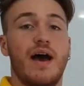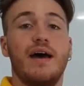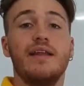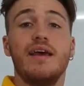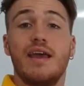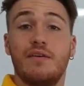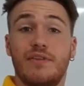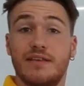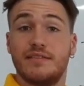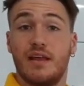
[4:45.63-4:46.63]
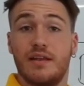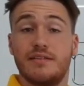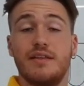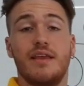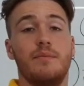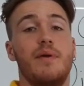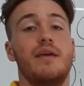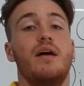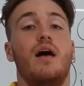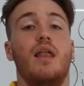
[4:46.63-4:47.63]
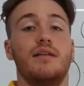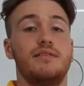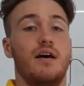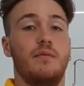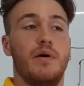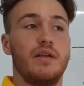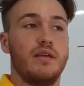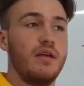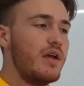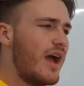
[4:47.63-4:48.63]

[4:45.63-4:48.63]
and if they sell it, they can make a lot of money.